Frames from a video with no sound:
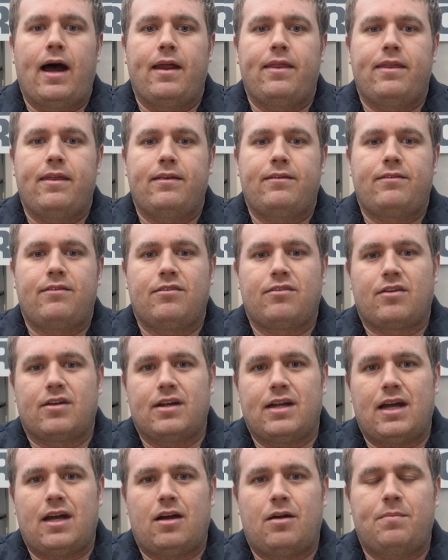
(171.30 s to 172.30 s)
This is
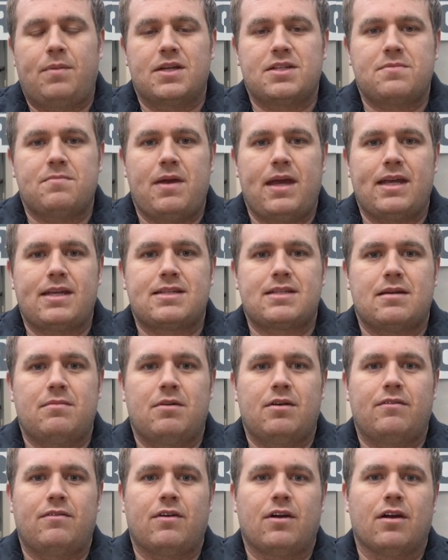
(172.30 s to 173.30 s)
going to help us make some
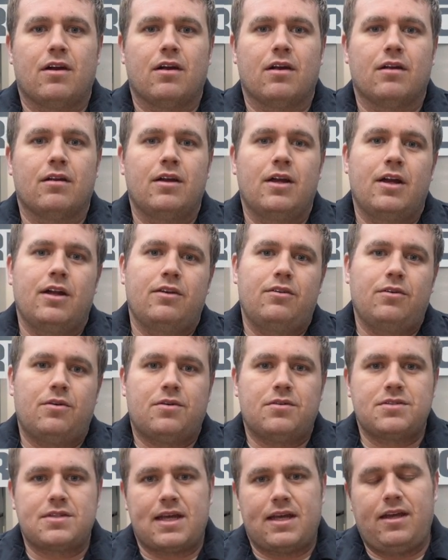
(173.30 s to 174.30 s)
of our
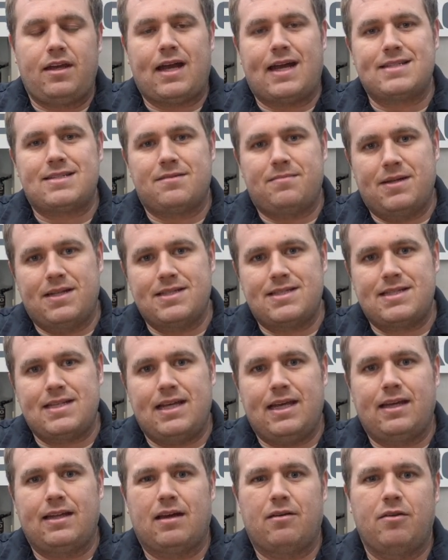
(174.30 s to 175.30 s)
tools that you guys have been
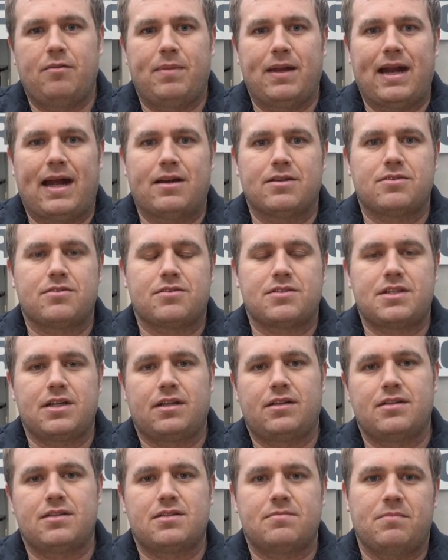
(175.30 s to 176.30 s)
seeing that we've been
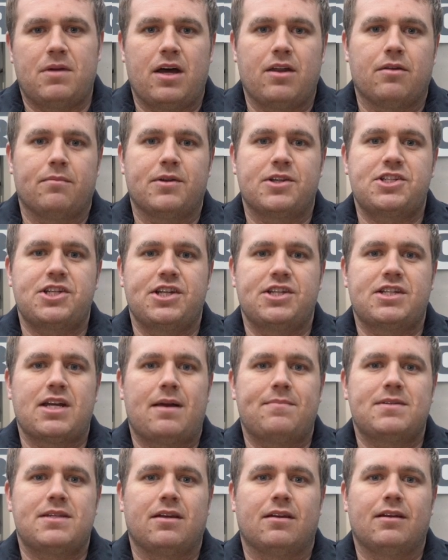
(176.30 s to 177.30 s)
outsourcing to some other machine
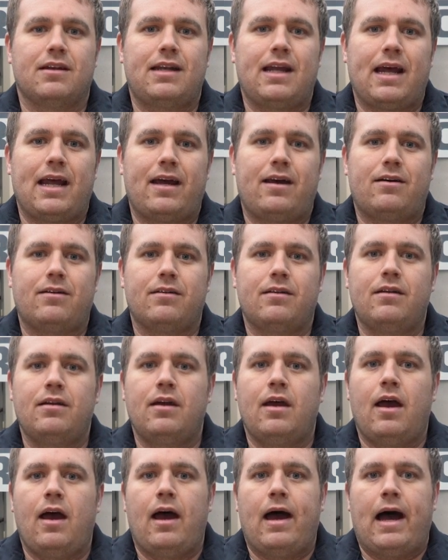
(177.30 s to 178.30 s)
shops here in town.
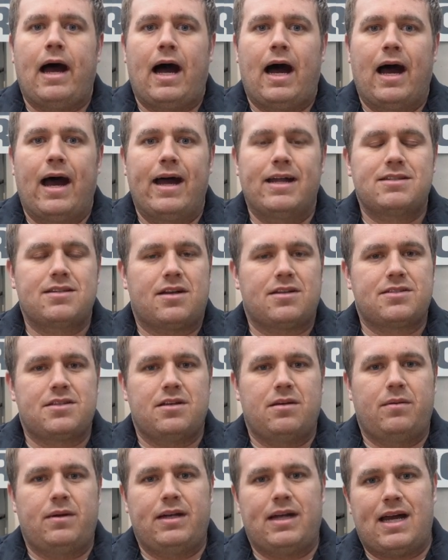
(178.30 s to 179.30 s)
It's
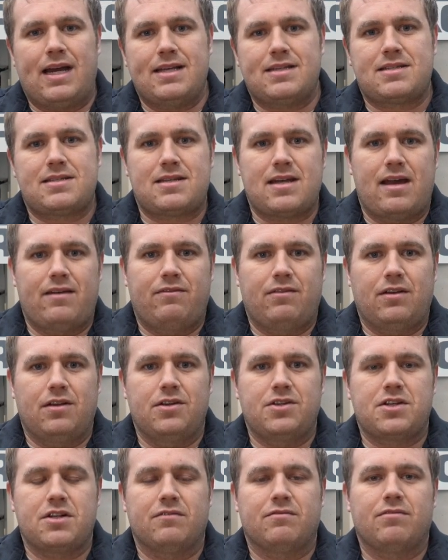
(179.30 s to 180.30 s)
also a nice
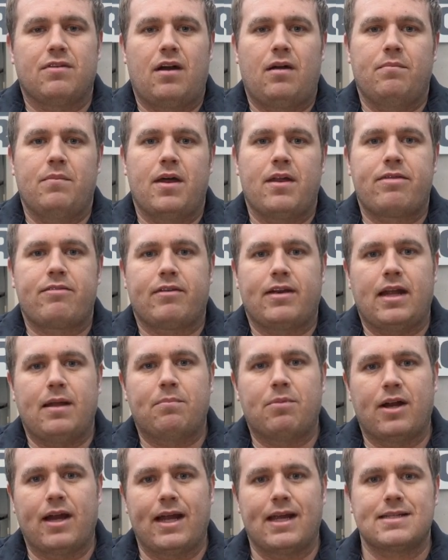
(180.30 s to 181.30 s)
evolution from the
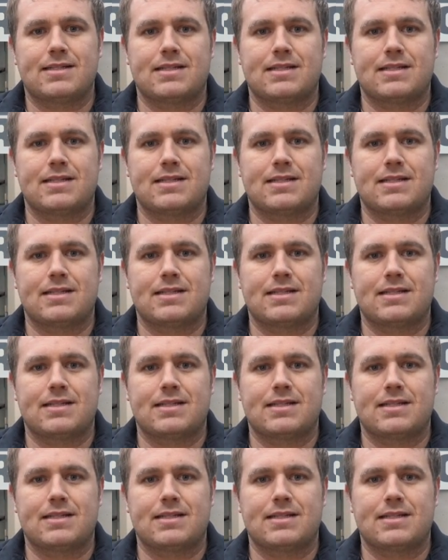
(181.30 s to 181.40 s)
3D printing